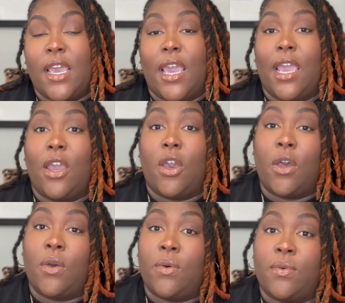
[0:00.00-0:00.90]
and
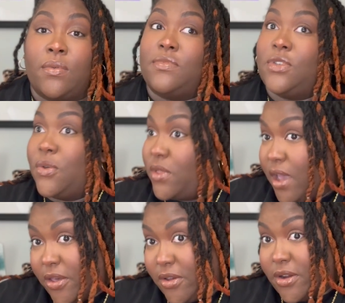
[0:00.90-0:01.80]
go to the
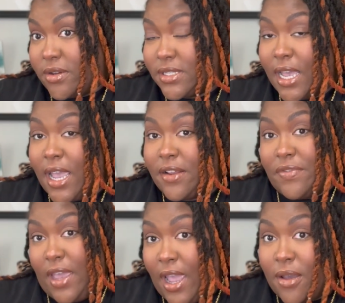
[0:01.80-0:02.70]
other side of
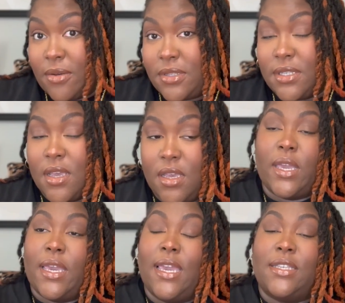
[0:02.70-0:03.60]
the house.
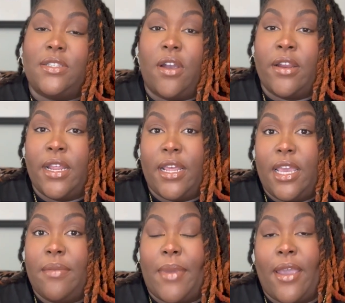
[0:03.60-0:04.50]
He started
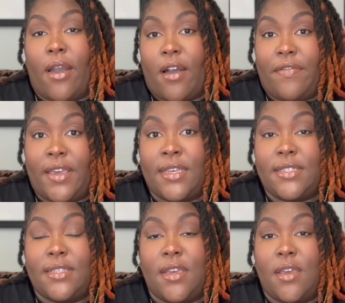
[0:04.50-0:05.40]
in my
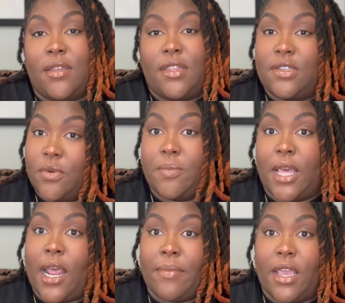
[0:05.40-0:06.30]
office, this room that
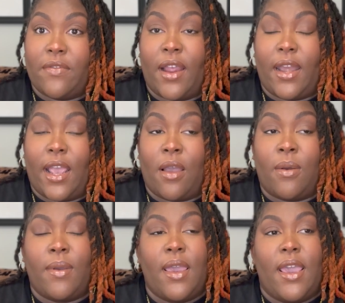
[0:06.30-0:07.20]
I'm in right
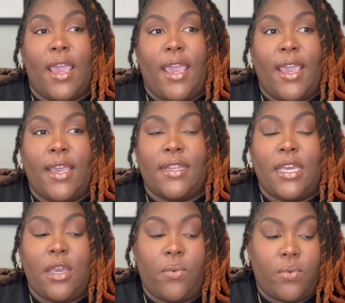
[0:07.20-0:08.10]
now, and
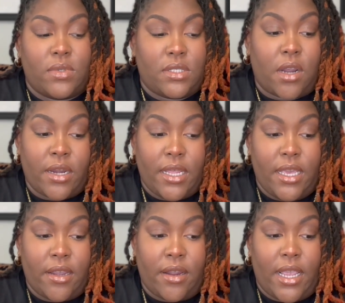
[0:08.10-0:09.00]
he started
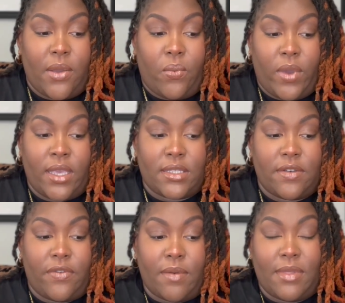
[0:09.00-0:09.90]
here and went
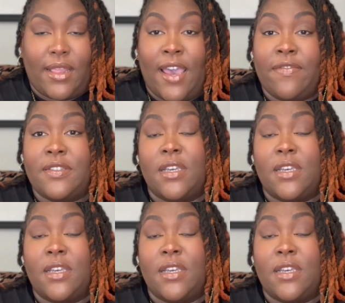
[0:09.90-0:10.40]
from left